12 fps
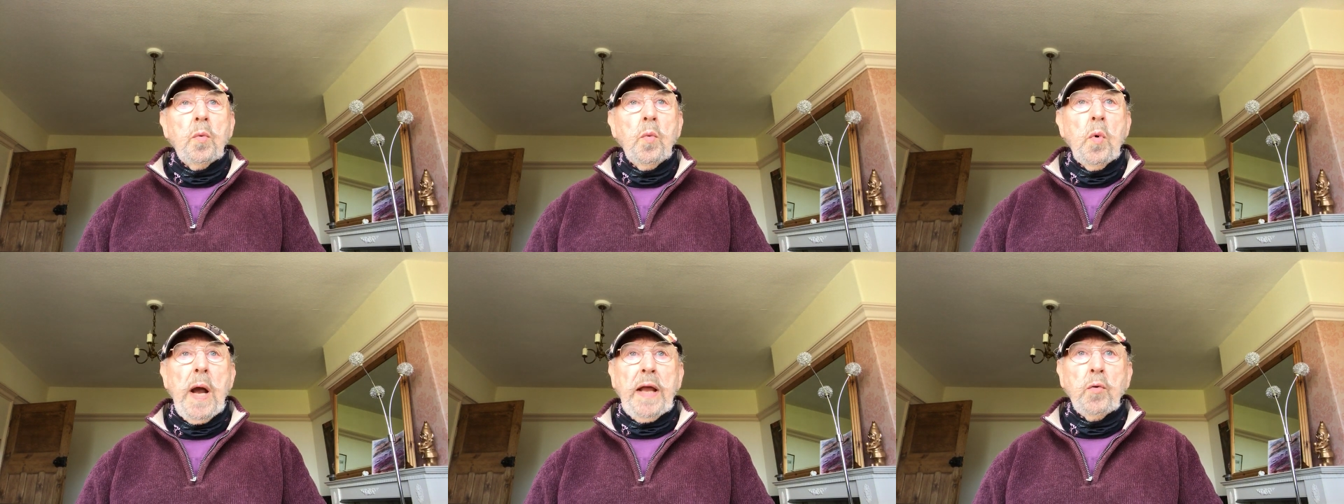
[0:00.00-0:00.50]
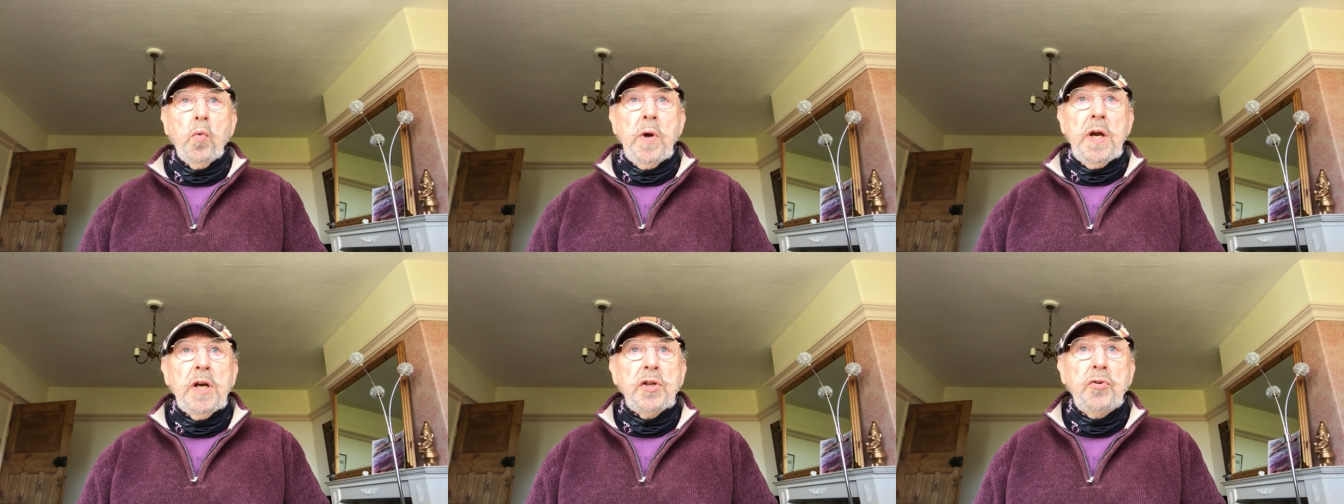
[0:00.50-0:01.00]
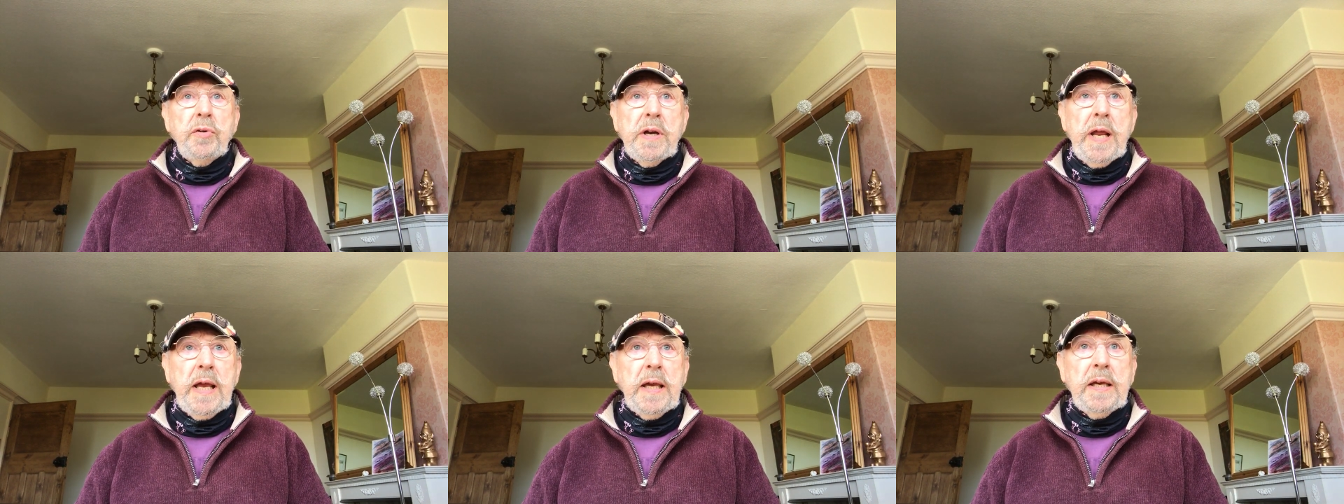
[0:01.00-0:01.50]
When we're
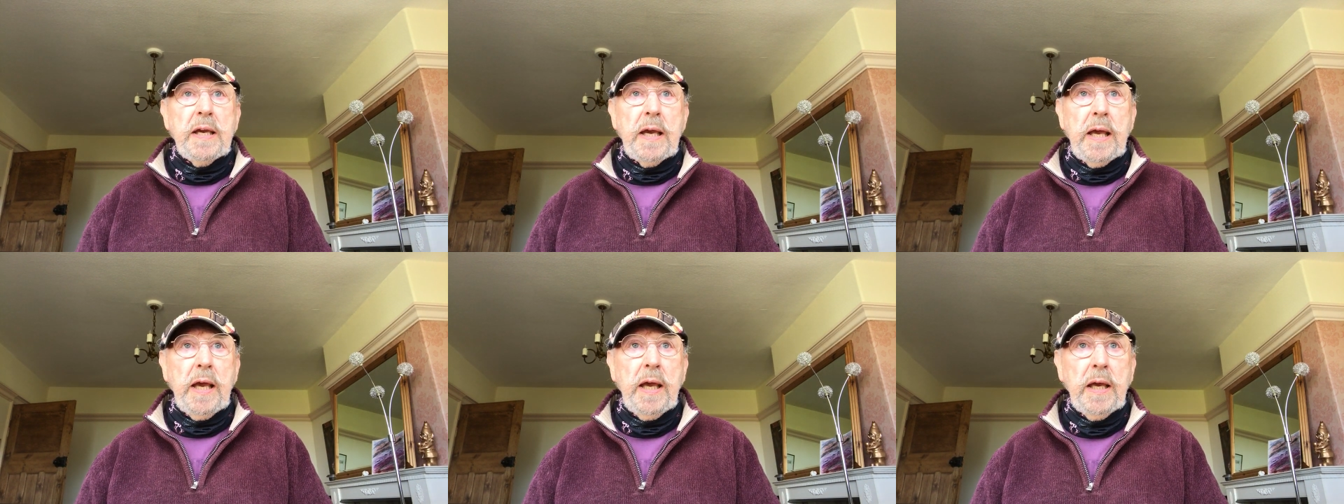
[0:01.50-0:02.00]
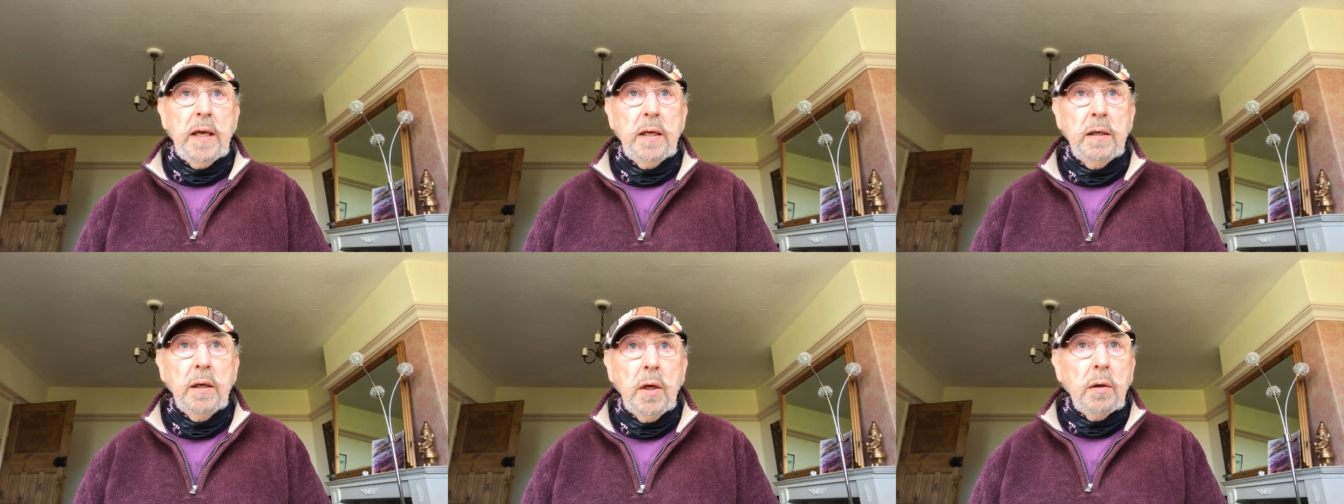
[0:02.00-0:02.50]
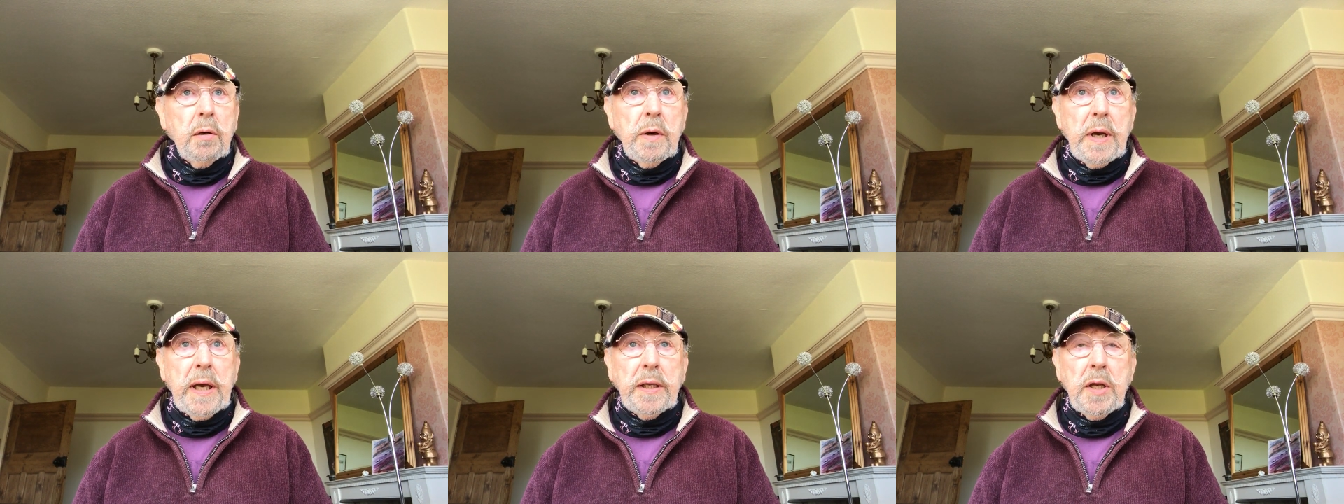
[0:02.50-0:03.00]
drinking,
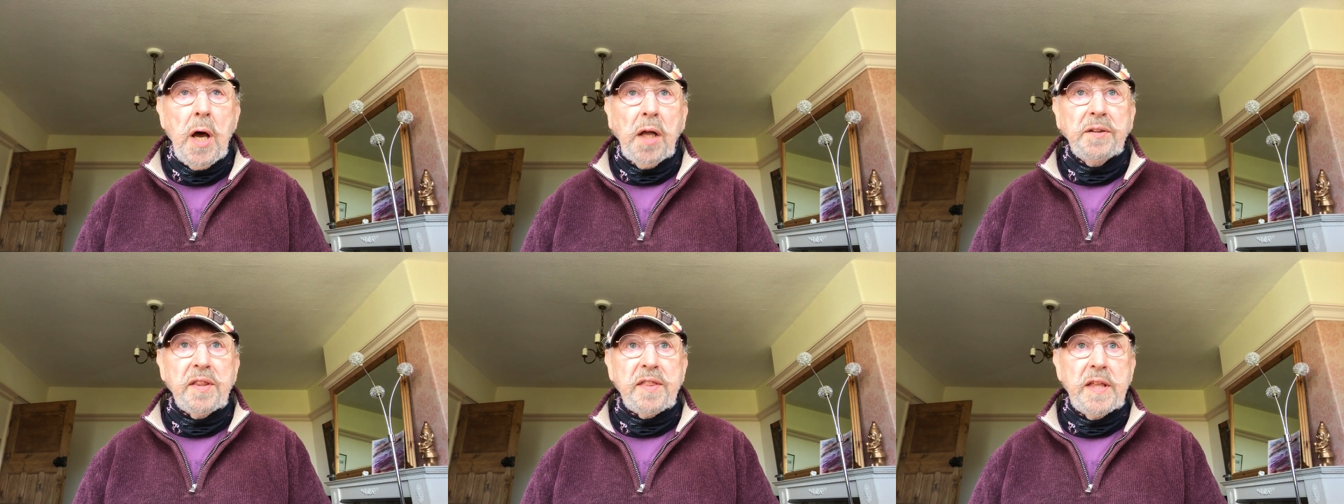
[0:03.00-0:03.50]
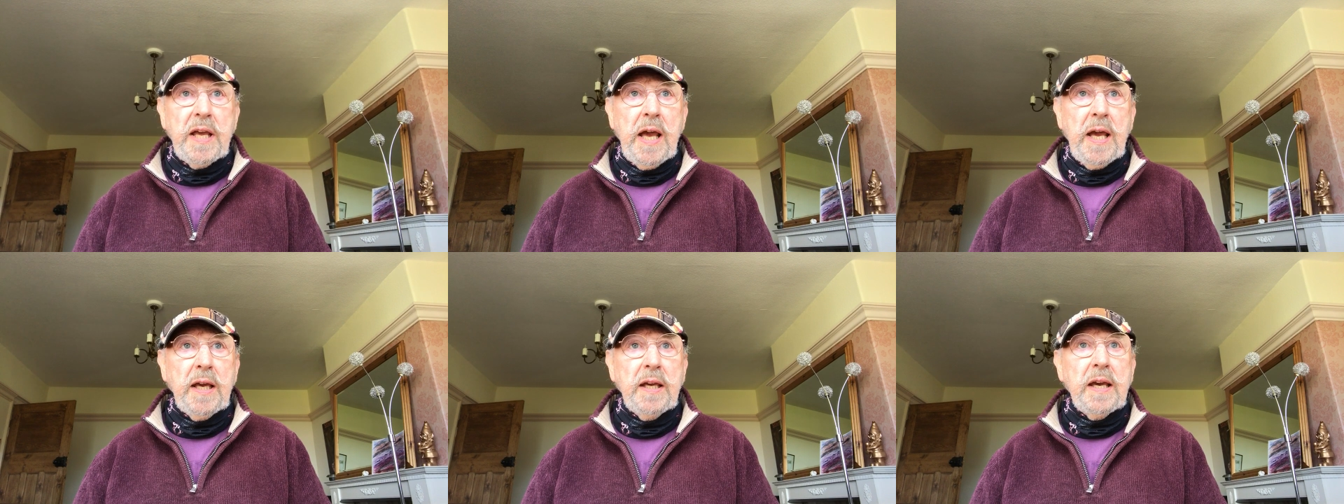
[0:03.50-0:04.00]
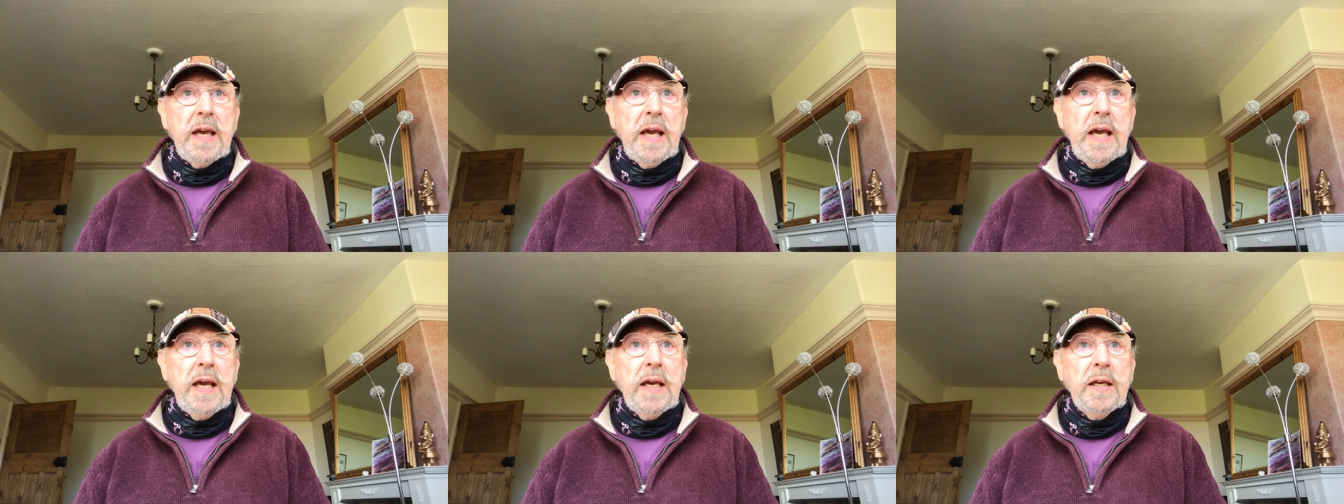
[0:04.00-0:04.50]
we're not
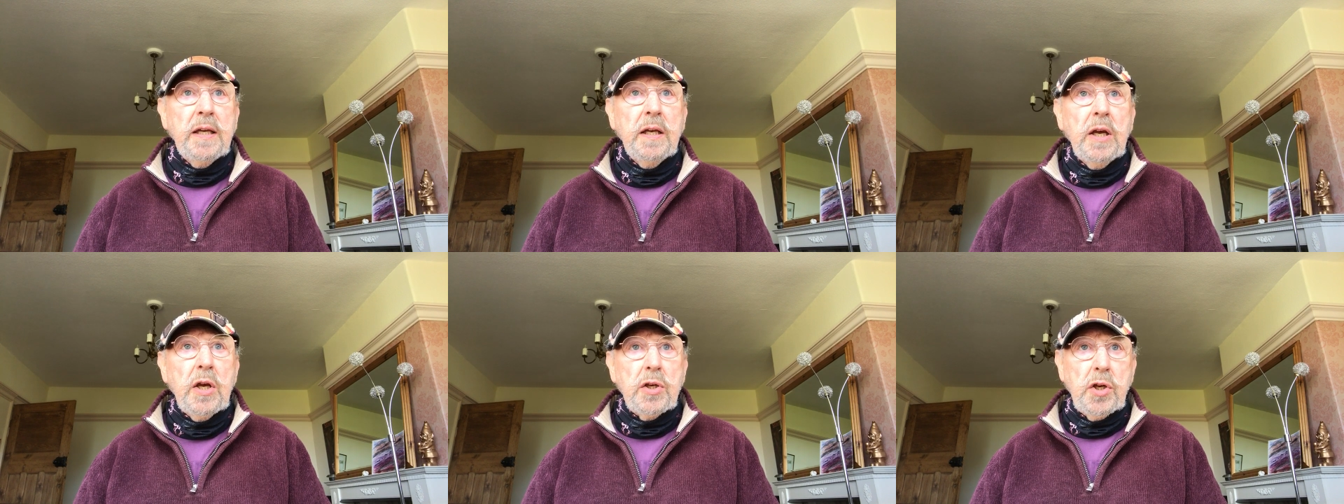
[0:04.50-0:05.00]
thinking,